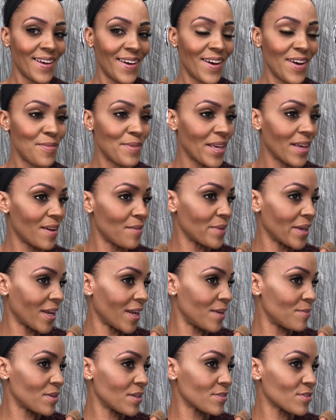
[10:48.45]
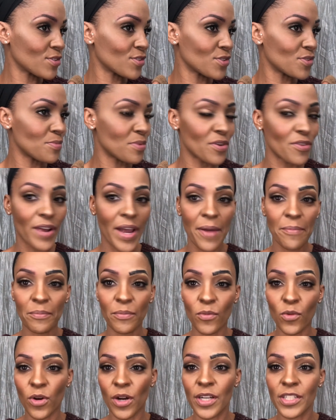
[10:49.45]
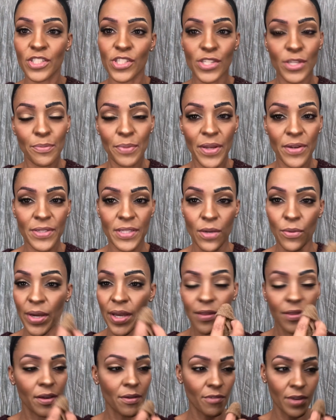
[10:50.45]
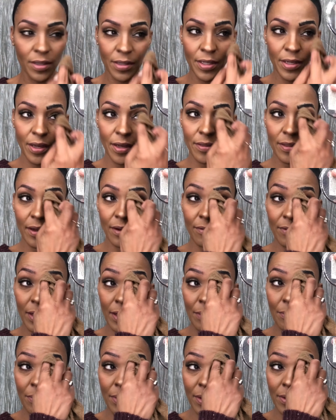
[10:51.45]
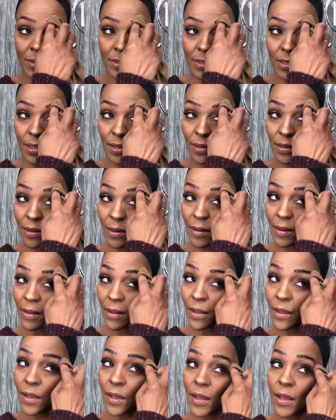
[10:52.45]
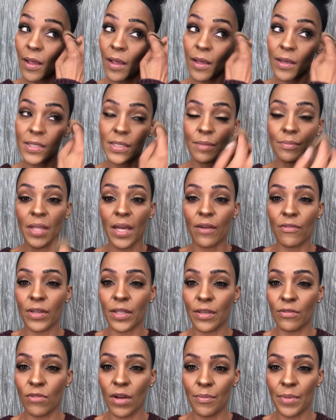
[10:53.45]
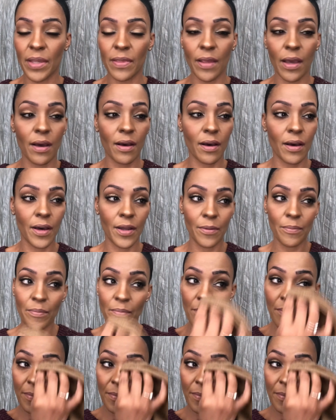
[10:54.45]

Oh my god, my eyebrows are super red. Or it just appears that way. They're really not that red in person. Because I'm not really rubbing that hard.